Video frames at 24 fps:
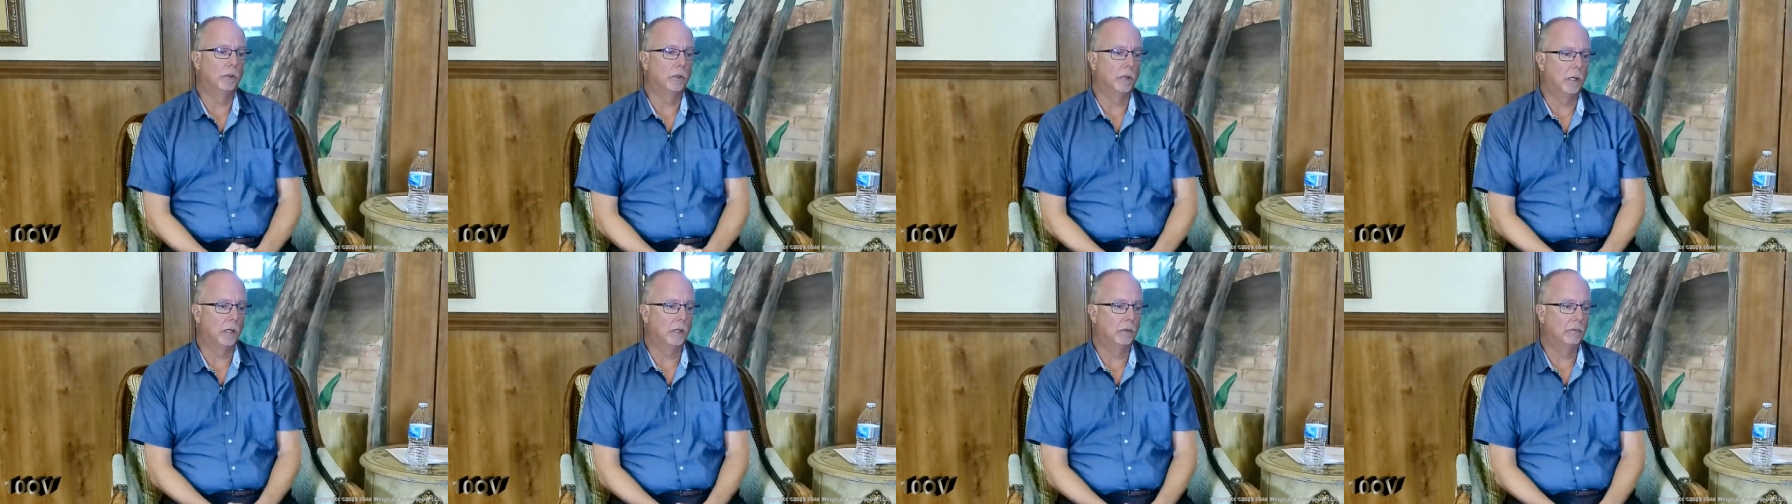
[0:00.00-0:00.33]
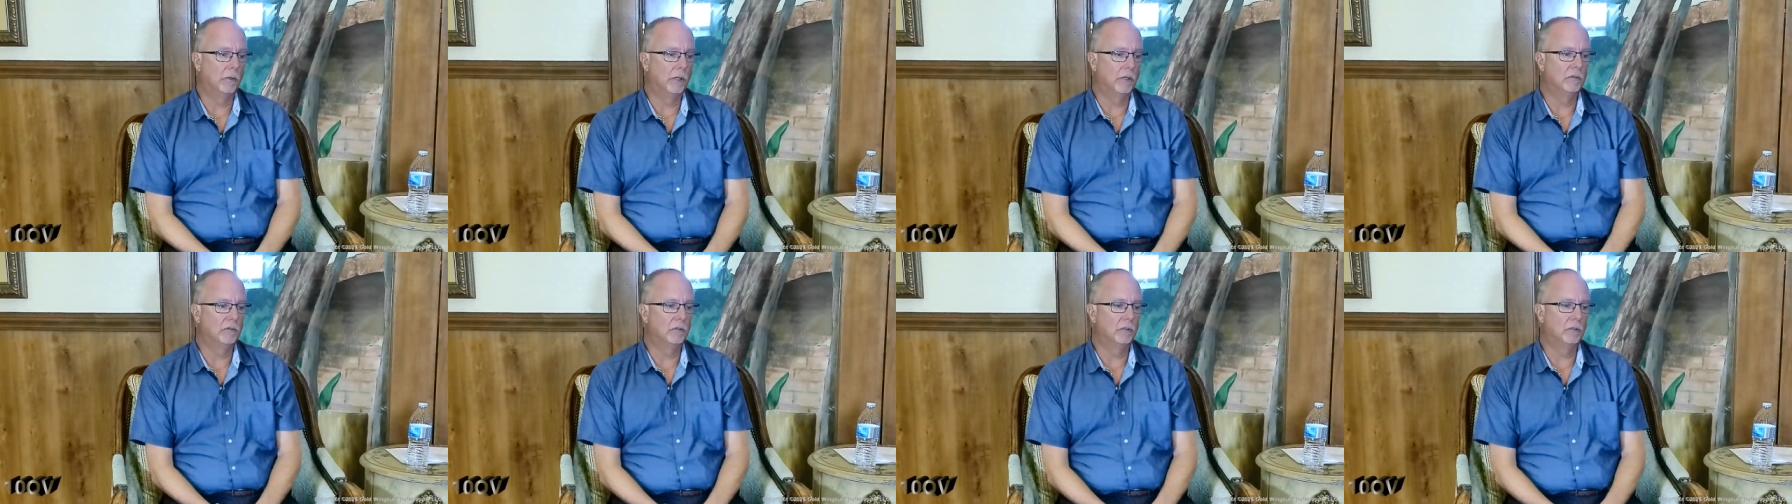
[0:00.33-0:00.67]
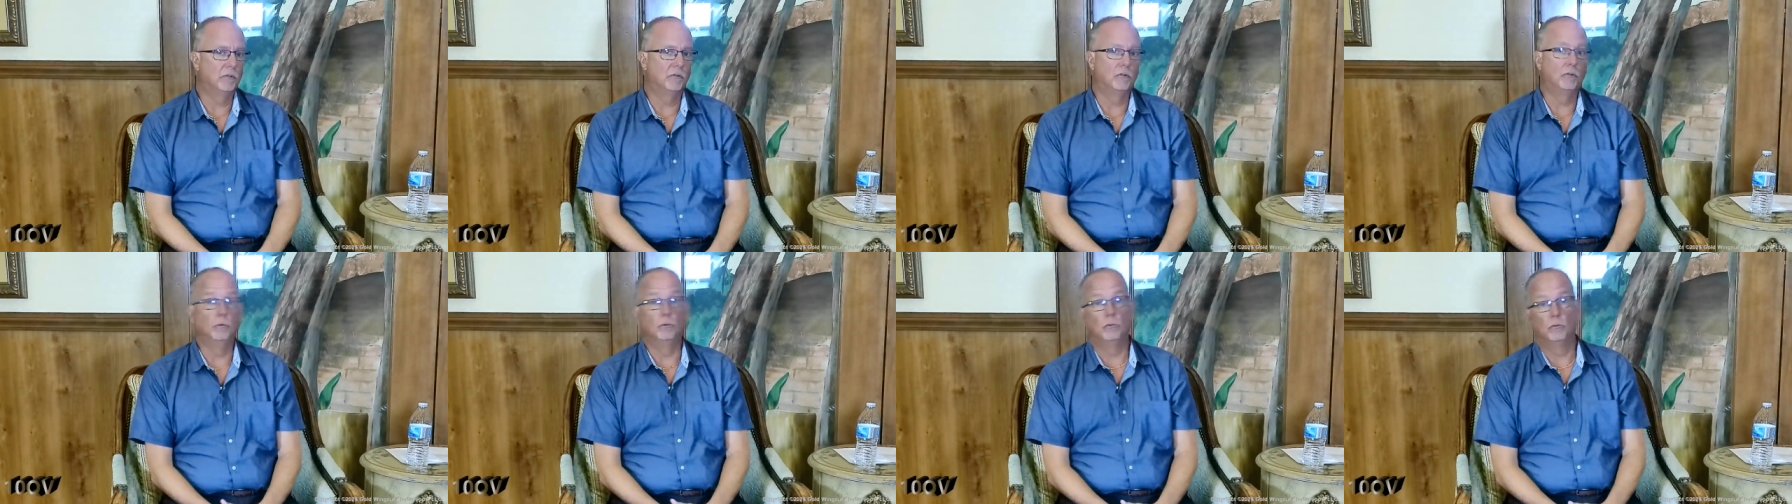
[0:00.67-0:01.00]
our
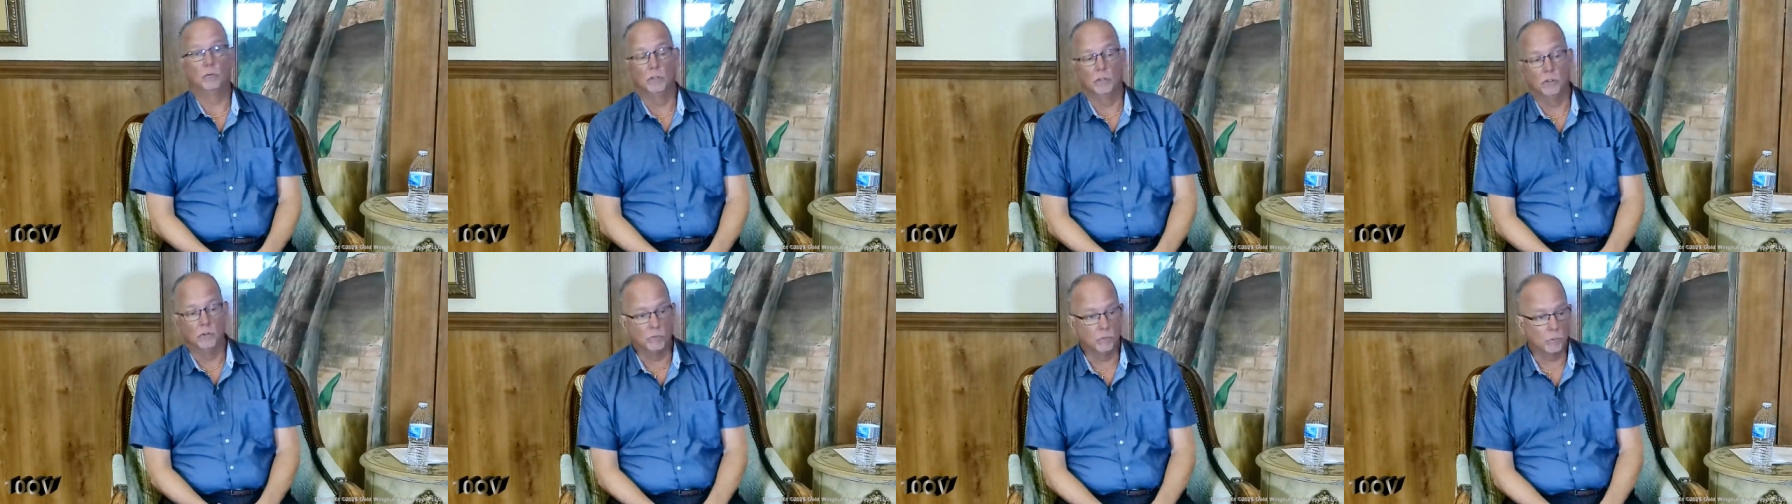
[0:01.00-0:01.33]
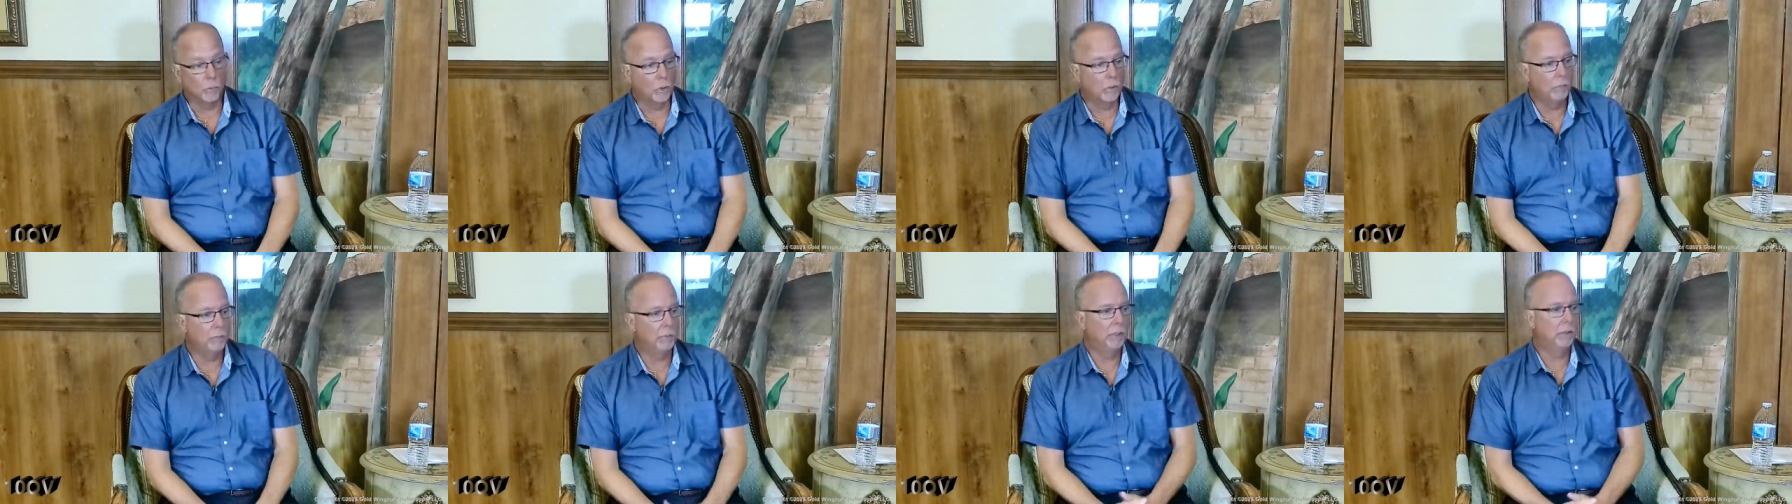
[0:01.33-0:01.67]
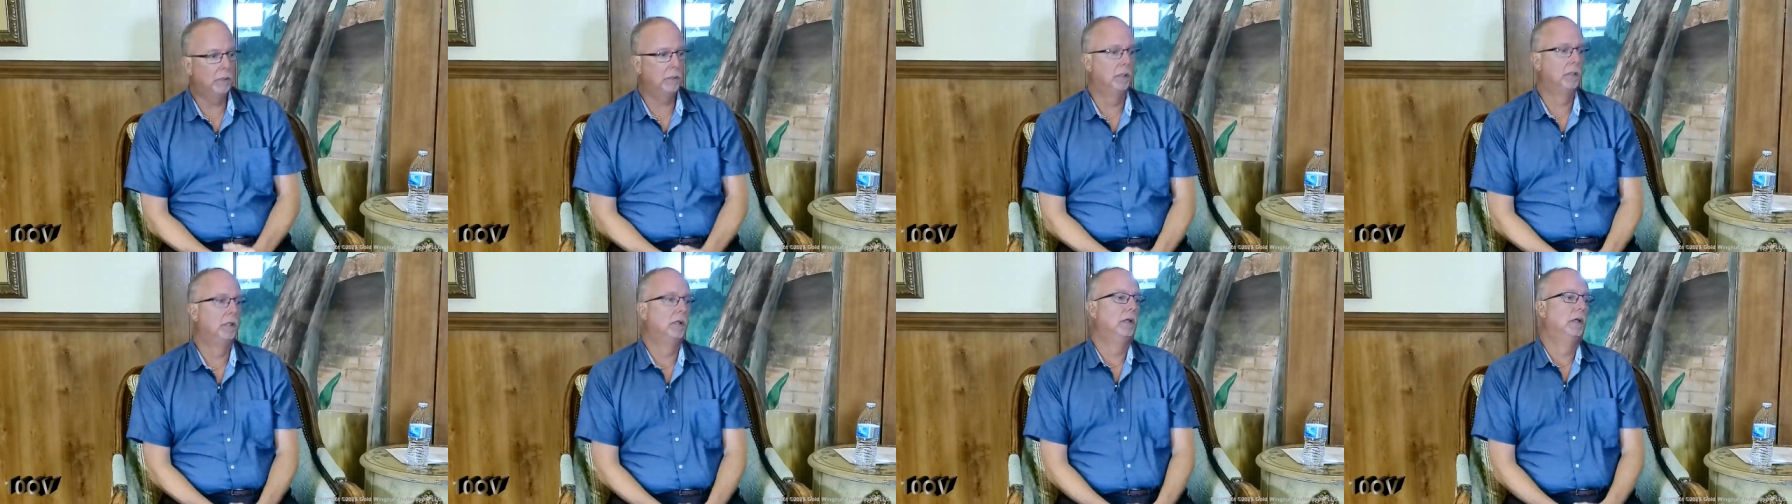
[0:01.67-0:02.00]
residents' use and enjoyment
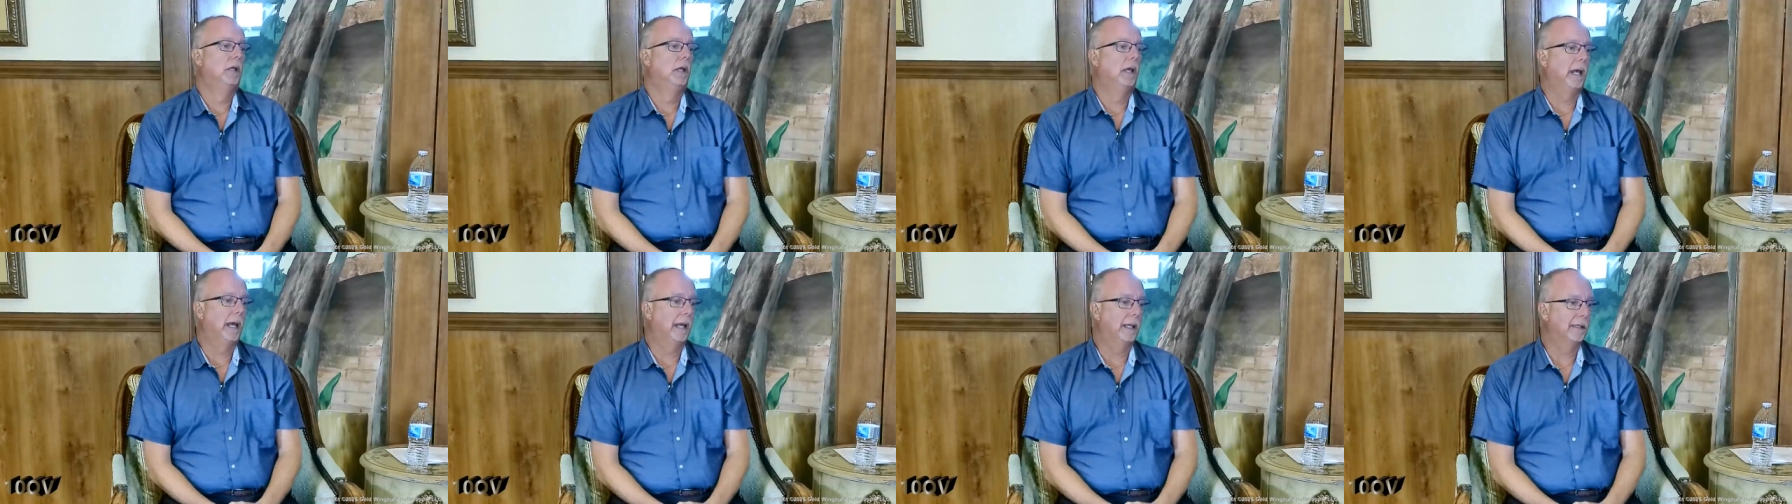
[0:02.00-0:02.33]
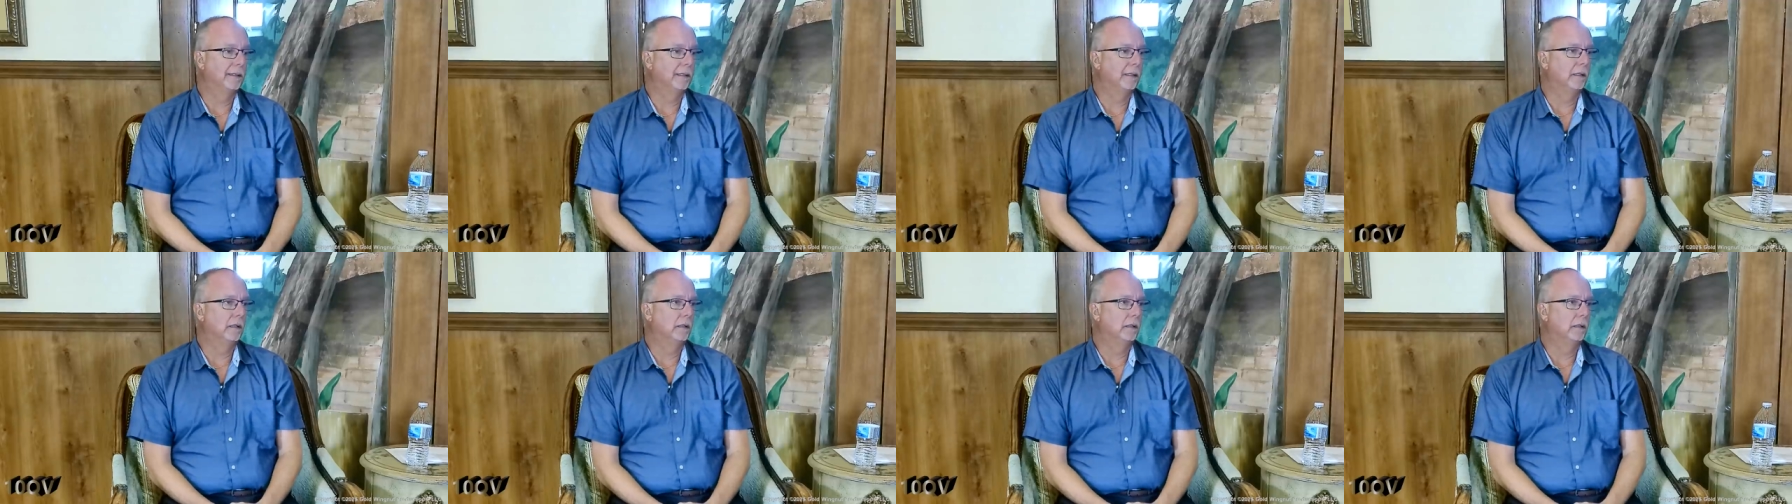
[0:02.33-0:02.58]
at